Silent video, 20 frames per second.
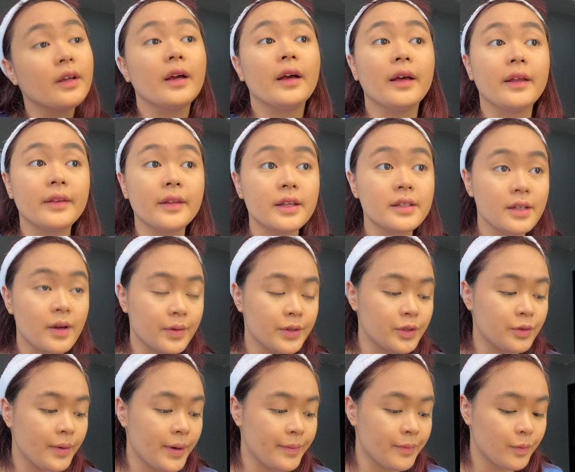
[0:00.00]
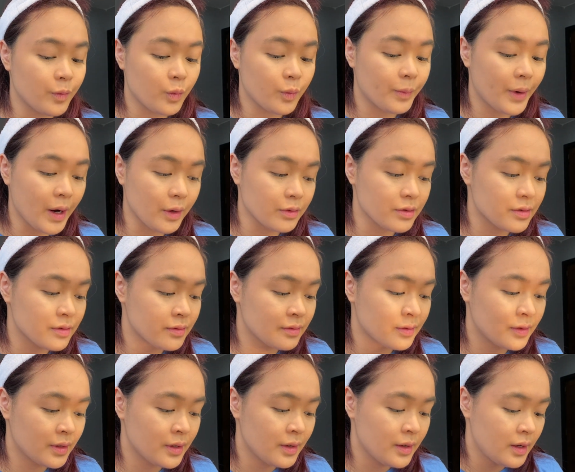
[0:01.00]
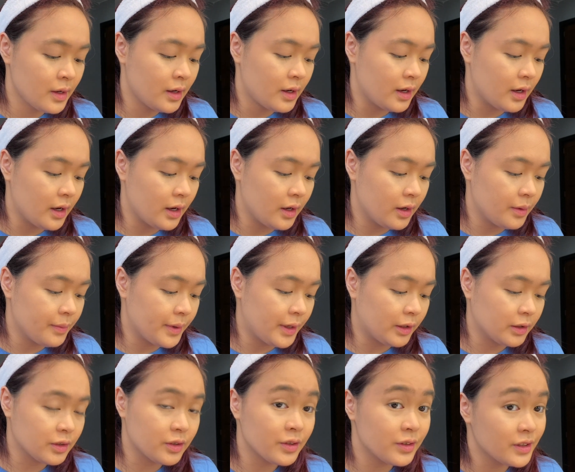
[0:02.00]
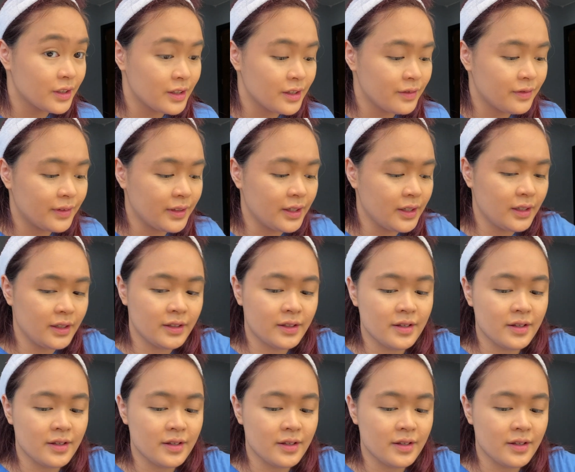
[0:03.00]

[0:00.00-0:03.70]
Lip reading: And that's how I do my brows. Alternatively,